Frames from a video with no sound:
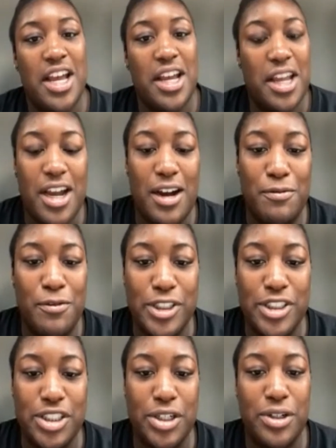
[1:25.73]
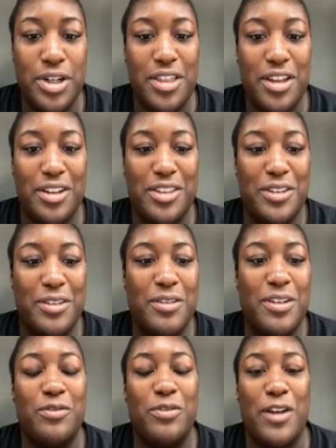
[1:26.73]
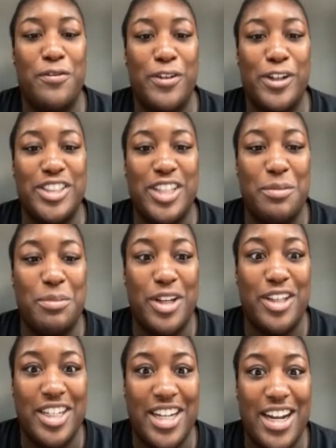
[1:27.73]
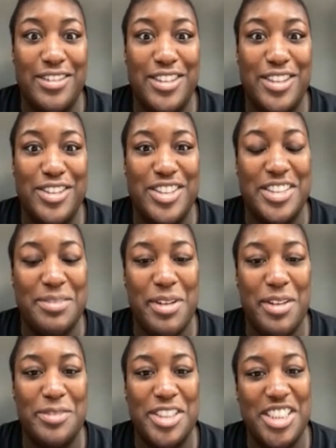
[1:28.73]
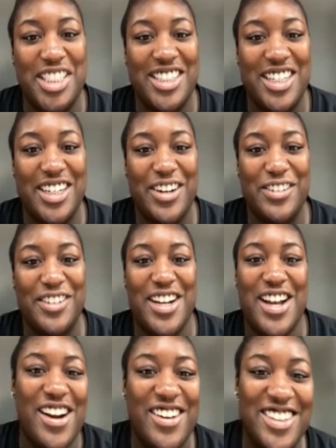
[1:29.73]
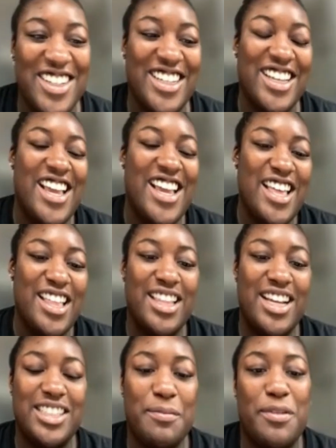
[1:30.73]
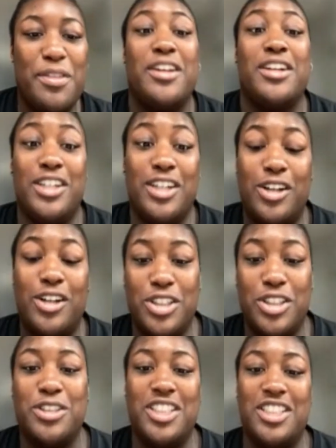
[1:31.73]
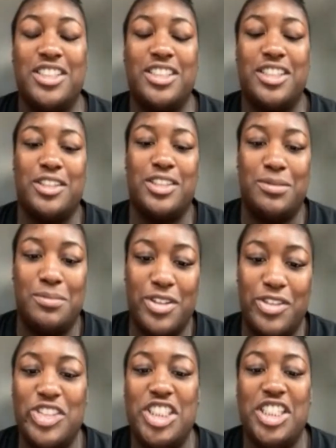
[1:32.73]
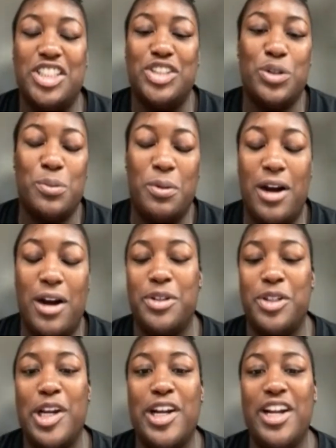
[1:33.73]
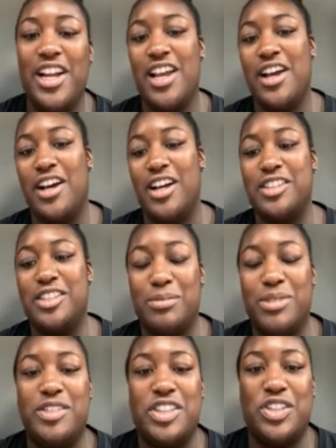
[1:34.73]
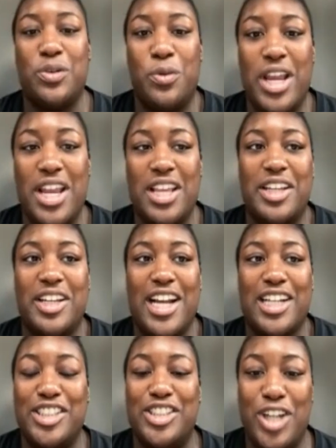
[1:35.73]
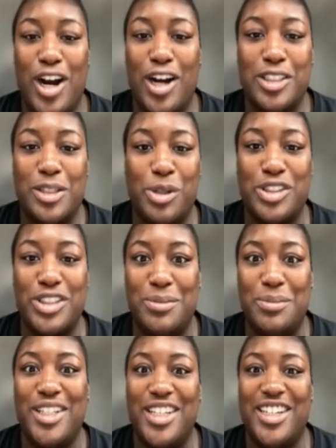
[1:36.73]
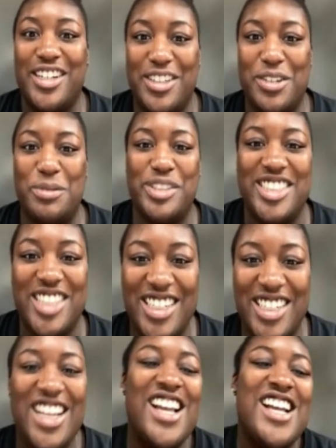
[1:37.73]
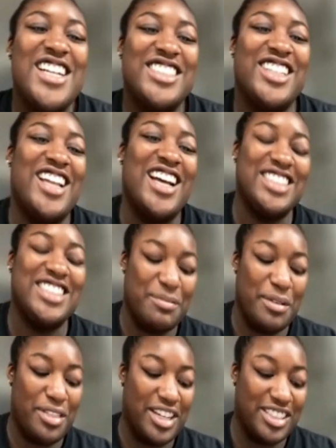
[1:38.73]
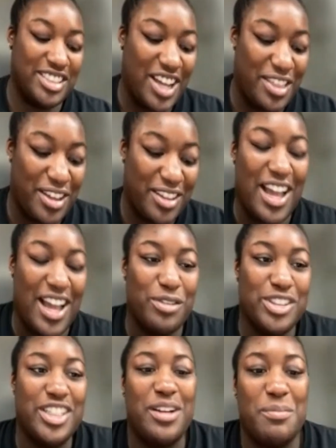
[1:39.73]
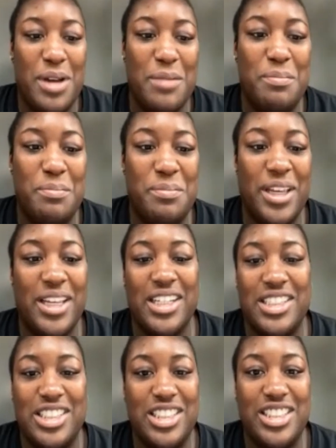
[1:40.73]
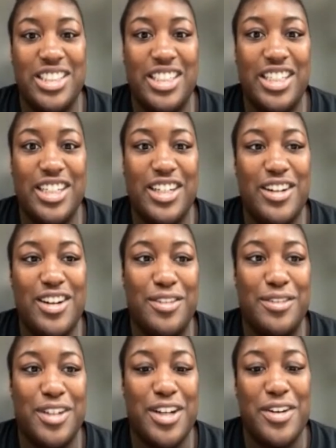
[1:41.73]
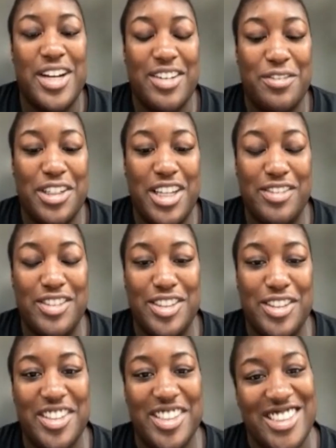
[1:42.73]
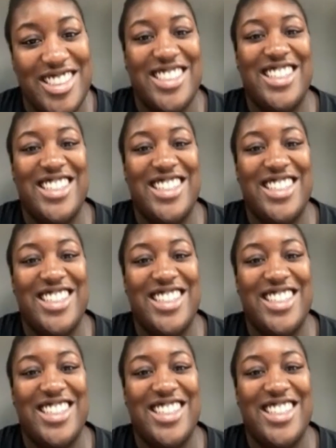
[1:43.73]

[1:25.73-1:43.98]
comfort zone. I think when I first saw the plan, like I have to use the Smith machine, like, oh no, like that type of thing. Also, since like the Smith machine is so popular, sometimes you have to wait and like actually talk to the person and be like, are you almost done? So that type of thing. So I think that was like my biggest like, oh no, I really have to do this